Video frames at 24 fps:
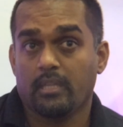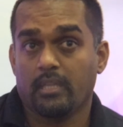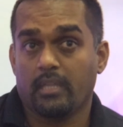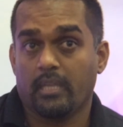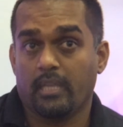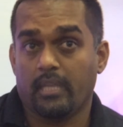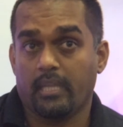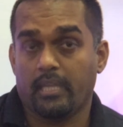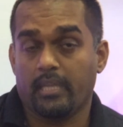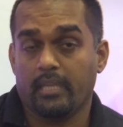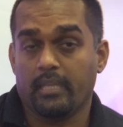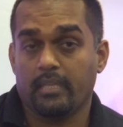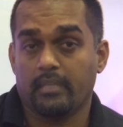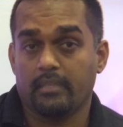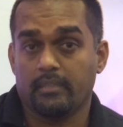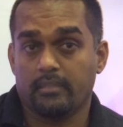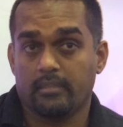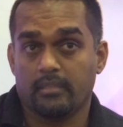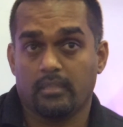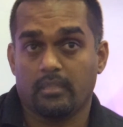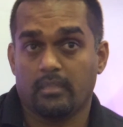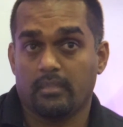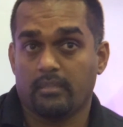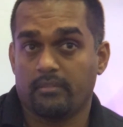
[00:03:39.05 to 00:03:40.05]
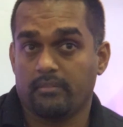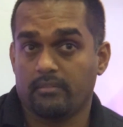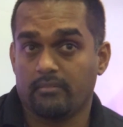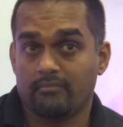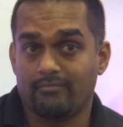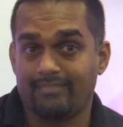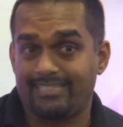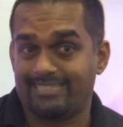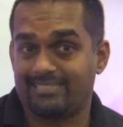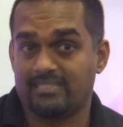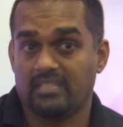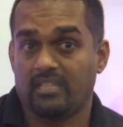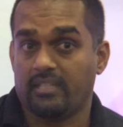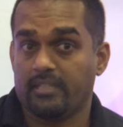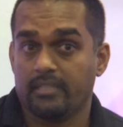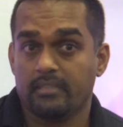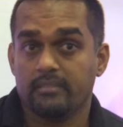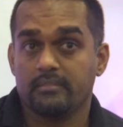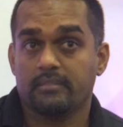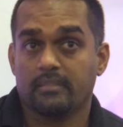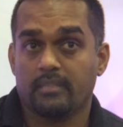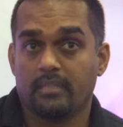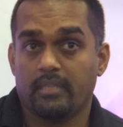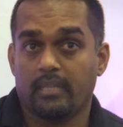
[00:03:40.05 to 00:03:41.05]
and
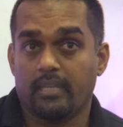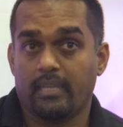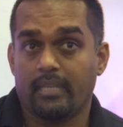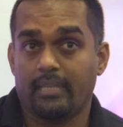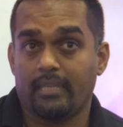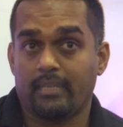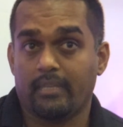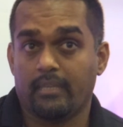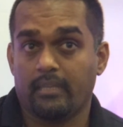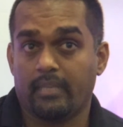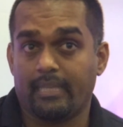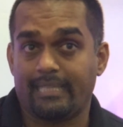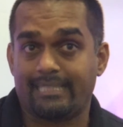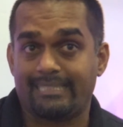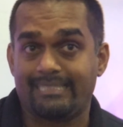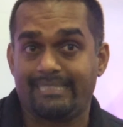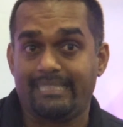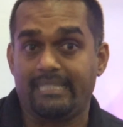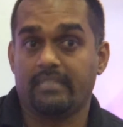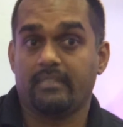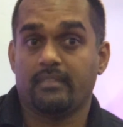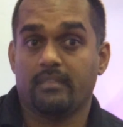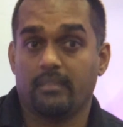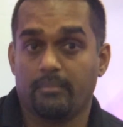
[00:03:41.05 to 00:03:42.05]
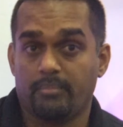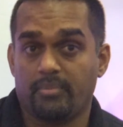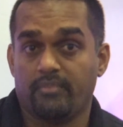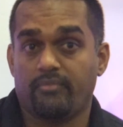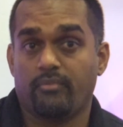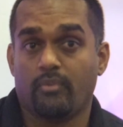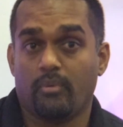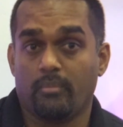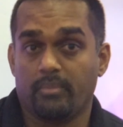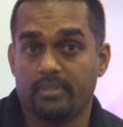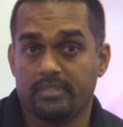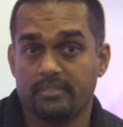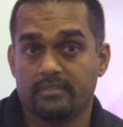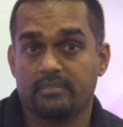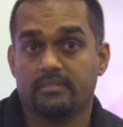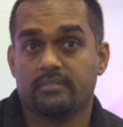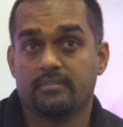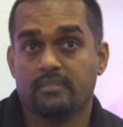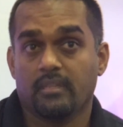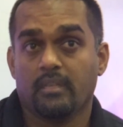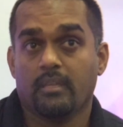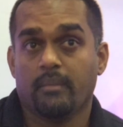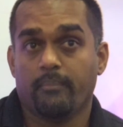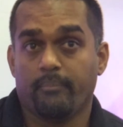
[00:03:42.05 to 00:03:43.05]
resilient and exceeding the
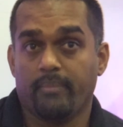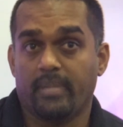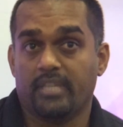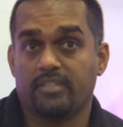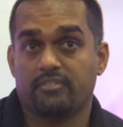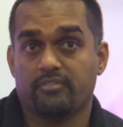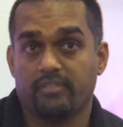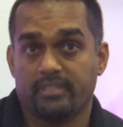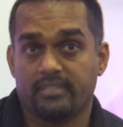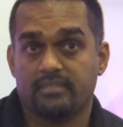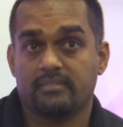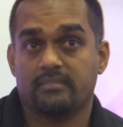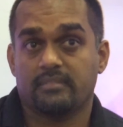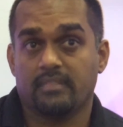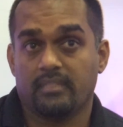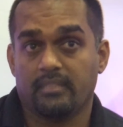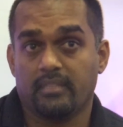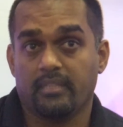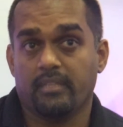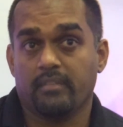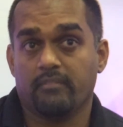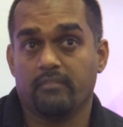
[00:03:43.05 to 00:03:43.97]
performance metrics that they